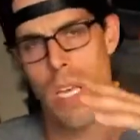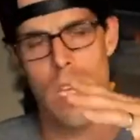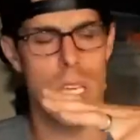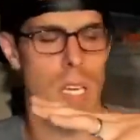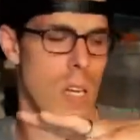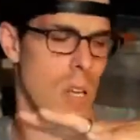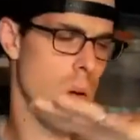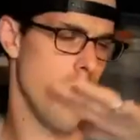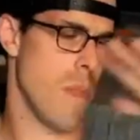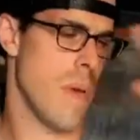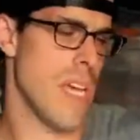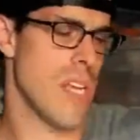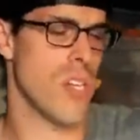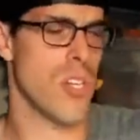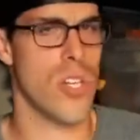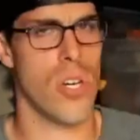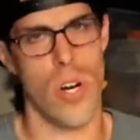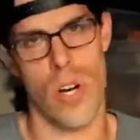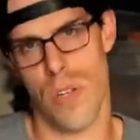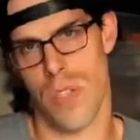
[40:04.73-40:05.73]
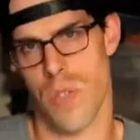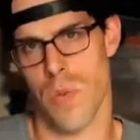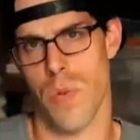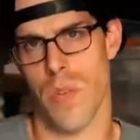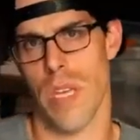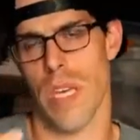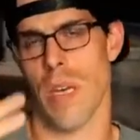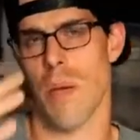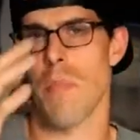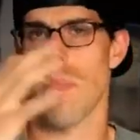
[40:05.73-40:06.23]
made charts where
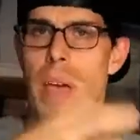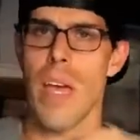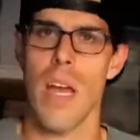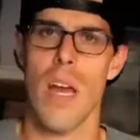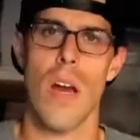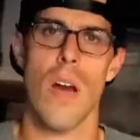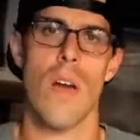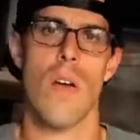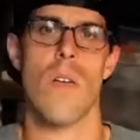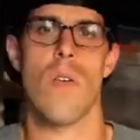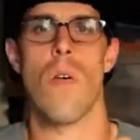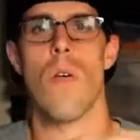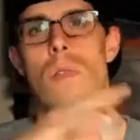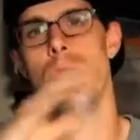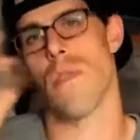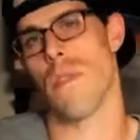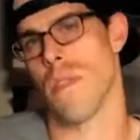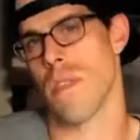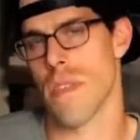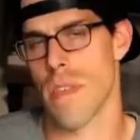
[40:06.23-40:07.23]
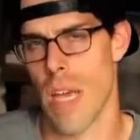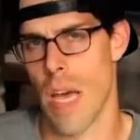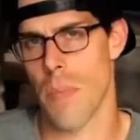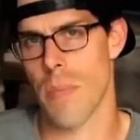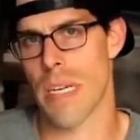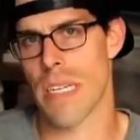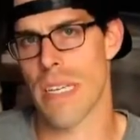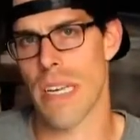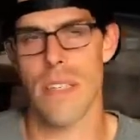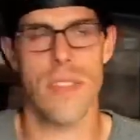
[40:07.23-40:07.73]
they compare over how
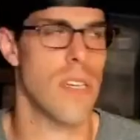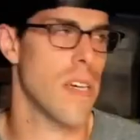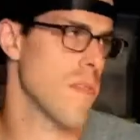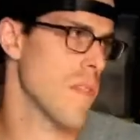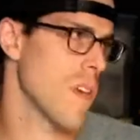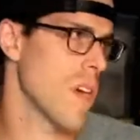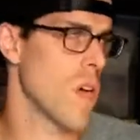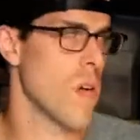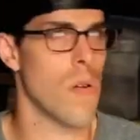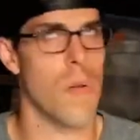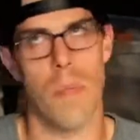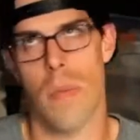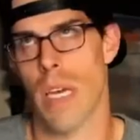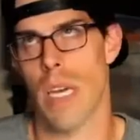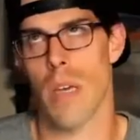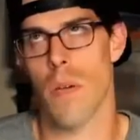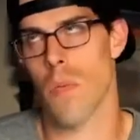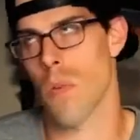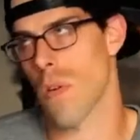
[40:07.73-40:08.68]
many days you have to go to make it